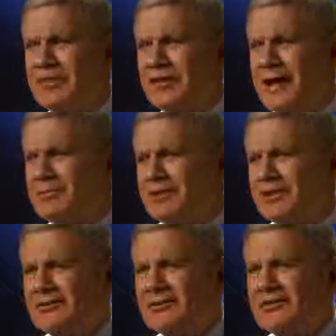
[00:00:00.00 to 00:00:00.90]
the
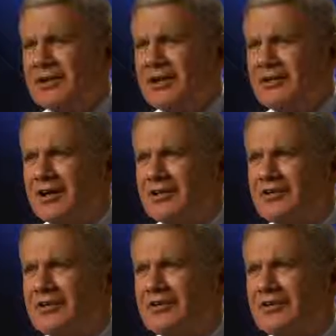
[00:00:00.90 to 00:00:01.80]
applications of
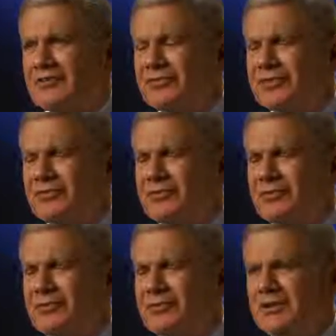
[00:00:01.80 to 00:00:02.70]
technology as they affected
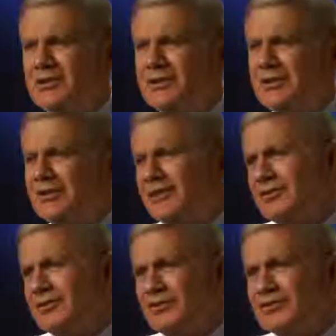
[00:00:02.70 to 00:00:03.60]
human beings, and
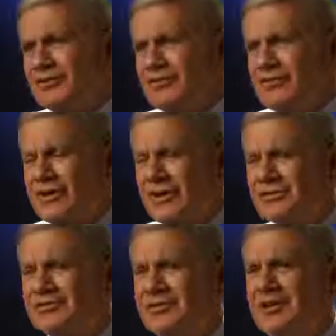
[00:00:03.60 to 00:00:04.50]
as a result of
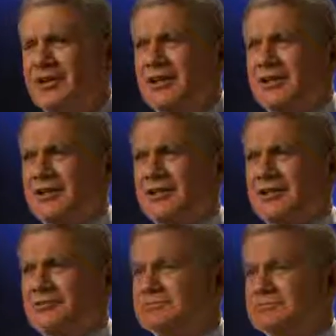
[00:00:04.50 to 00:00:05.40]
that,
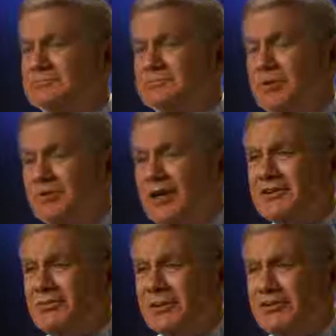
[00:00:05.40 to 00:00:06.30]

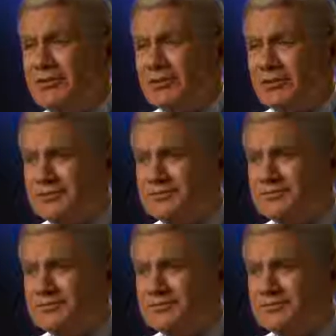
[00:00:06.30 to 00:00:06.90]
applied to med school.